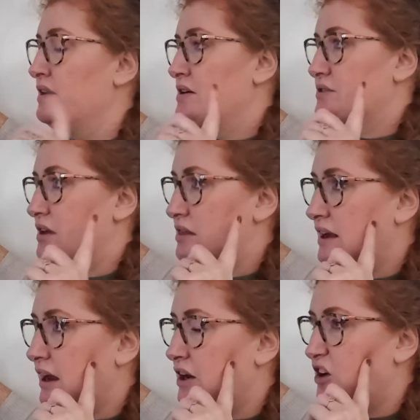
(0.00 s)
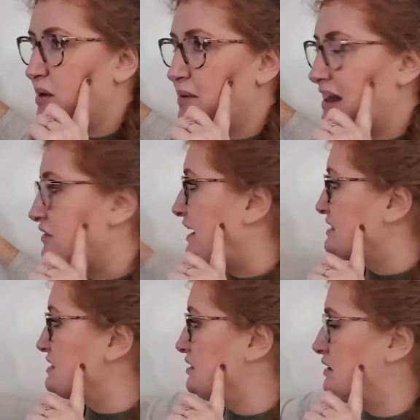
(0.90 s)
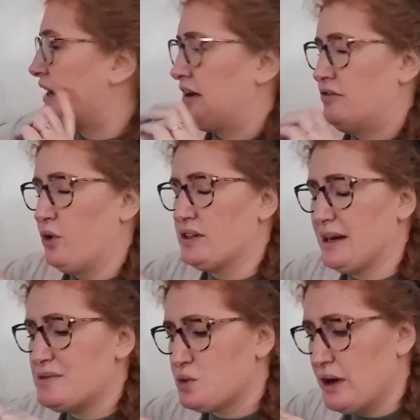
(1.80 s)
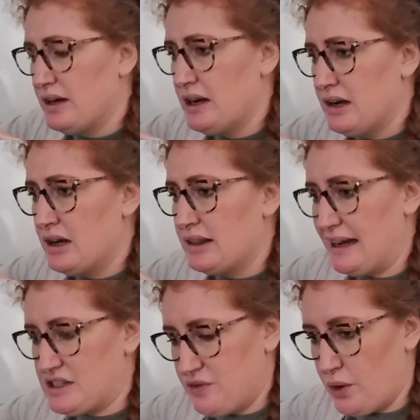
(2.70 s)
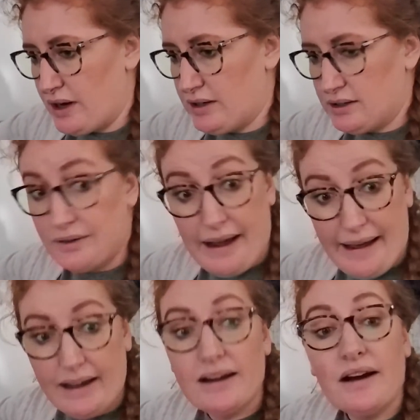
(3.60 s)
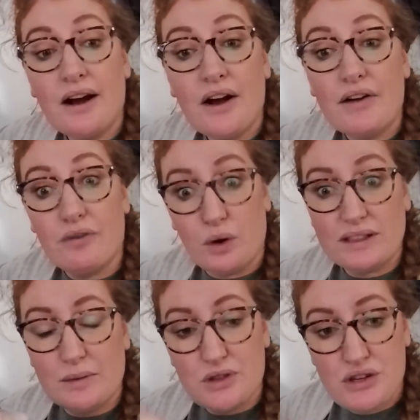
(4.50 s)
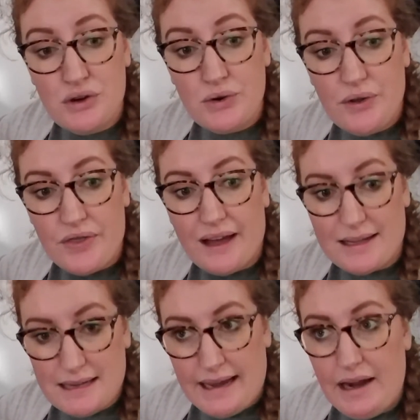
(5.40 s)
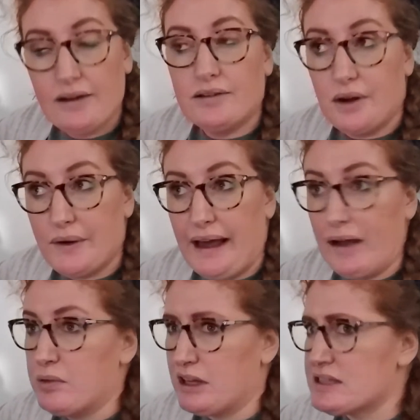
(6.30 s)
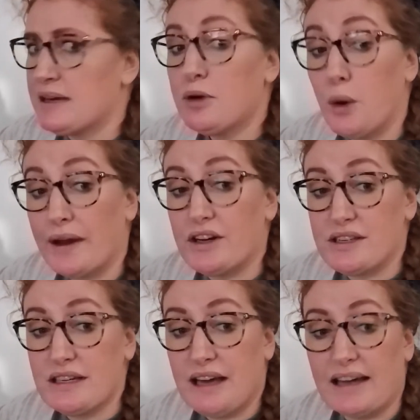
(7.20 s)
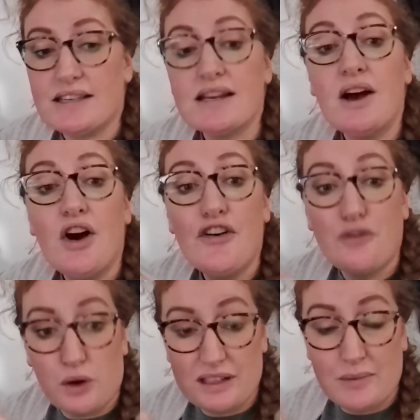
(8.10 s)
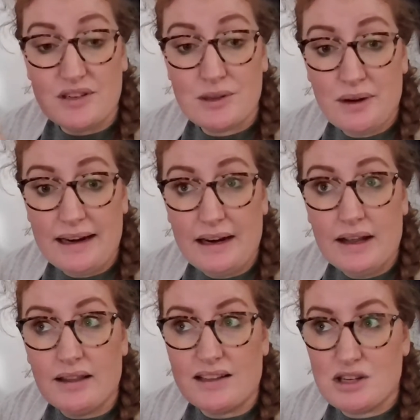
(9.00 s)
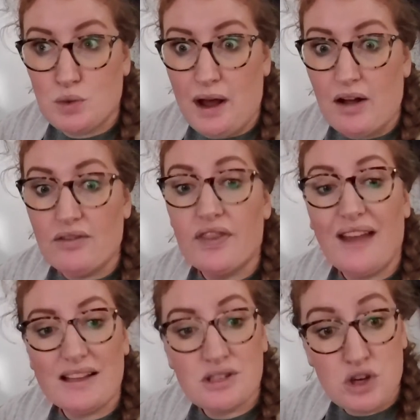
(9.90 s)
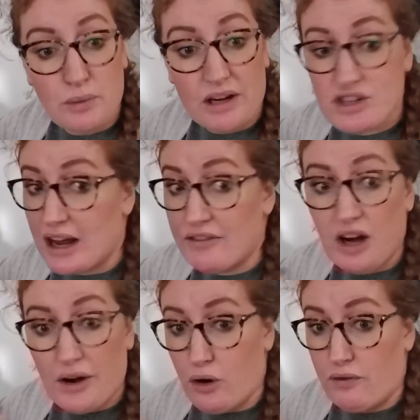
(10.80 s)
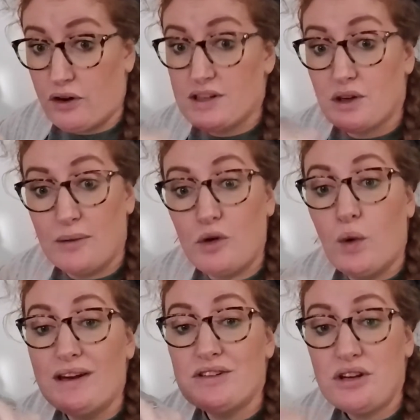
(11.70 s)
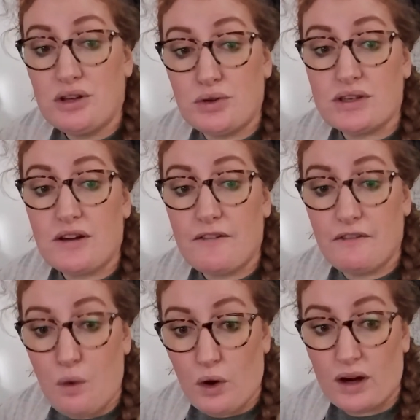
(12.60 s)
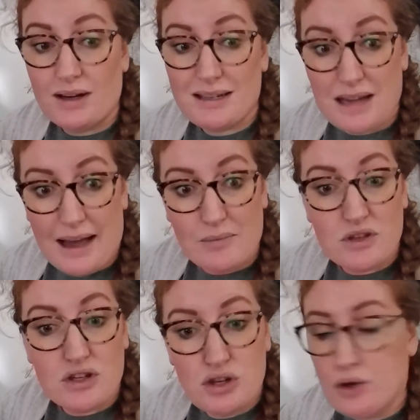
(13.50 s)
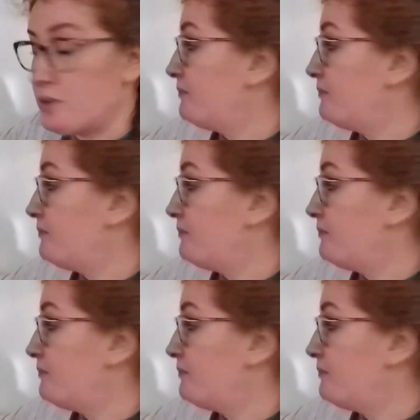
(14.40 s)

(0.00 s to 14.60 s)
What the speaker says: So I think I know my math facts. Okay, 4 times 1, that's 4, okay. 4 times 2, that's 8, okay, but let's keep going just in case. 4 times 3, that's 12, that's too much, I've gone over. So I'm going to use 4 times 2.